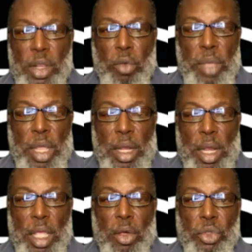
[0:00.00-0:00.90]
bit and
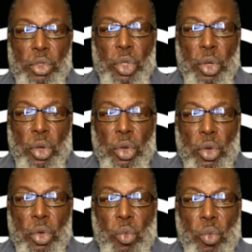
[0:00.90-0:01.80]
he goes,
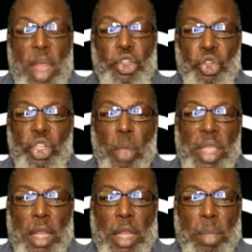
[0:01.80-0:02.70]
"Why did you tell me
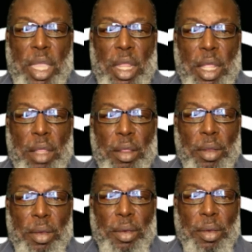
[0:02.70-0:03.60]
that in the beginning?"
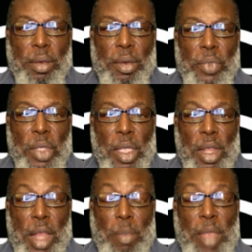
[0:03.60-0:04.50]

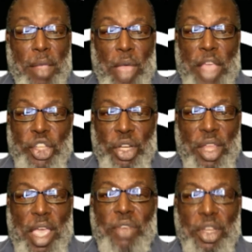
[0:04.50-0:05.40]
And I'm like, "I shouldn't
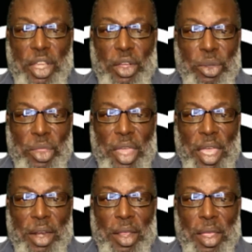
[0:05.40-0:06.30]
have to tell you
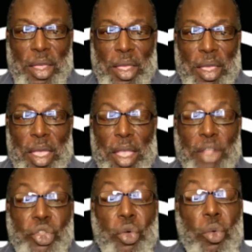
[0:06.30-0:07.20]
that." And
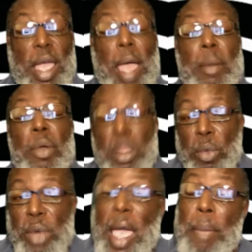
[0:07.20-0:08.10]
so what
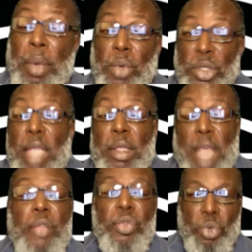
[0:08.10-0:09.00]
happened was I
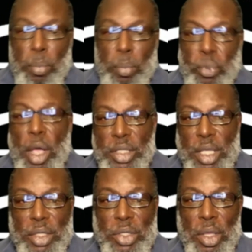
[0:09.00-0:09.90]
got through the process.